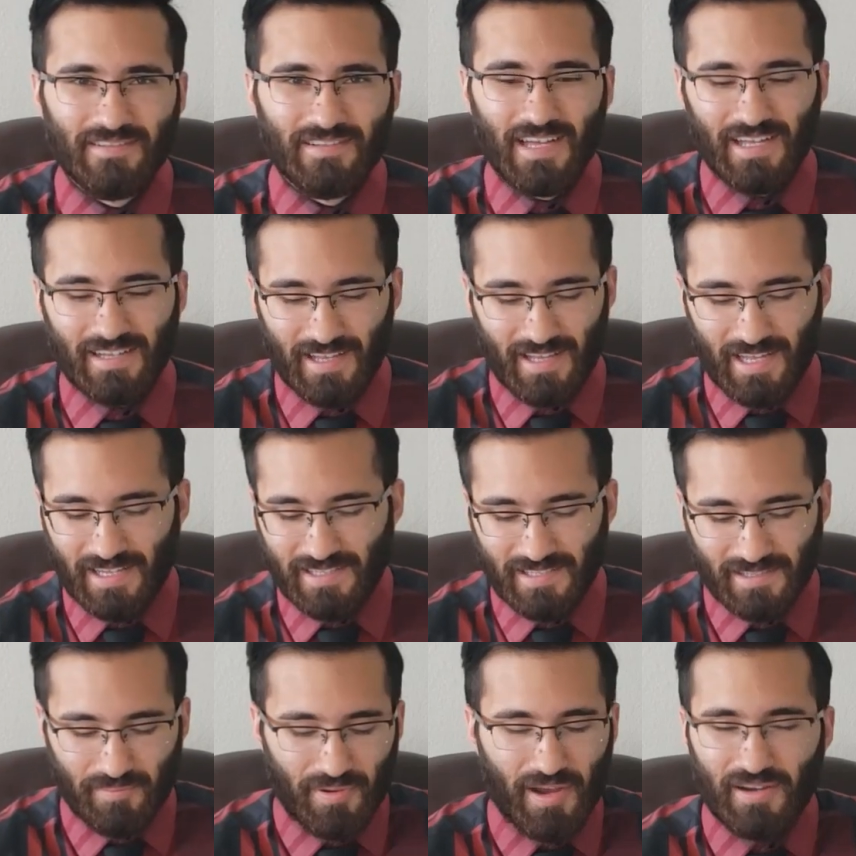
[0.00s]
That's
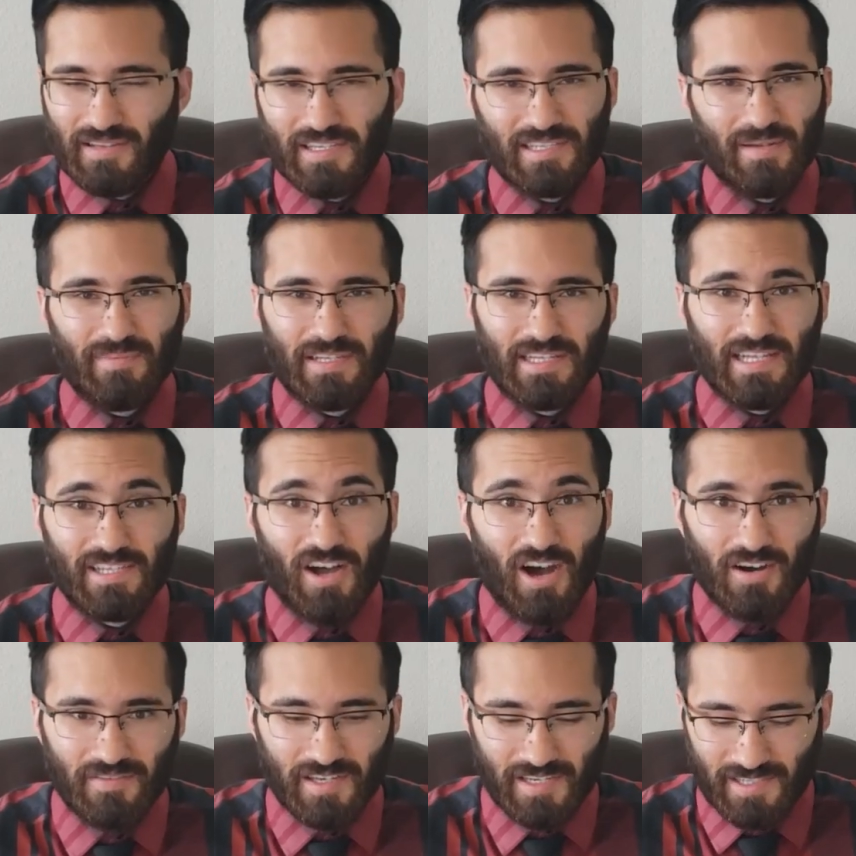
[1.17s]
apparently something that's
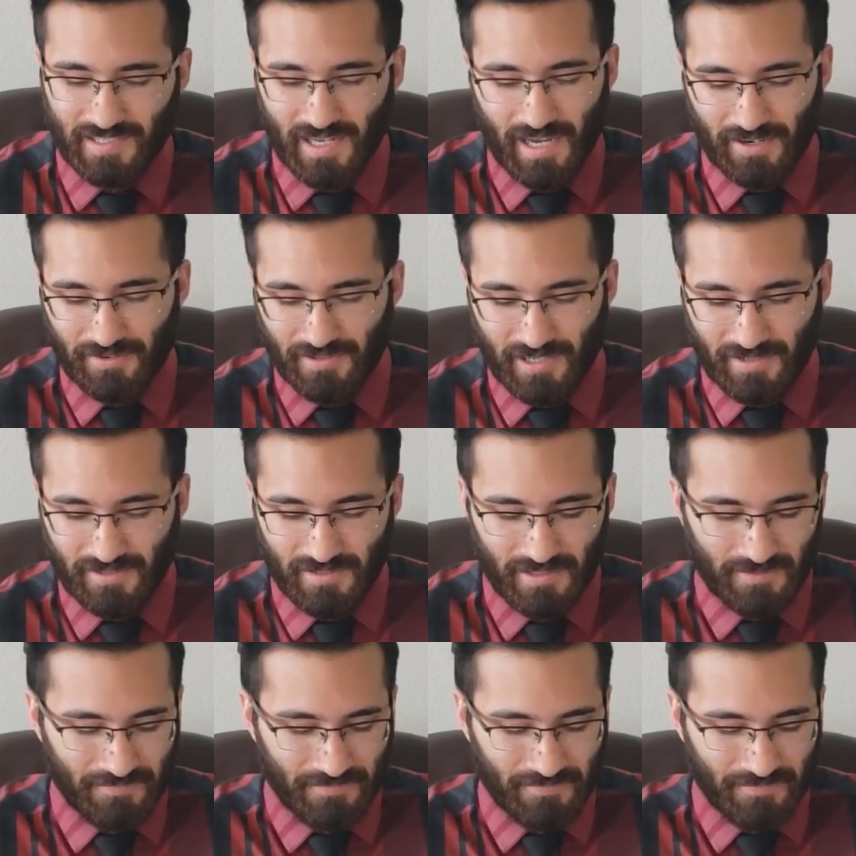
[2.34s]
obvious. I don't know.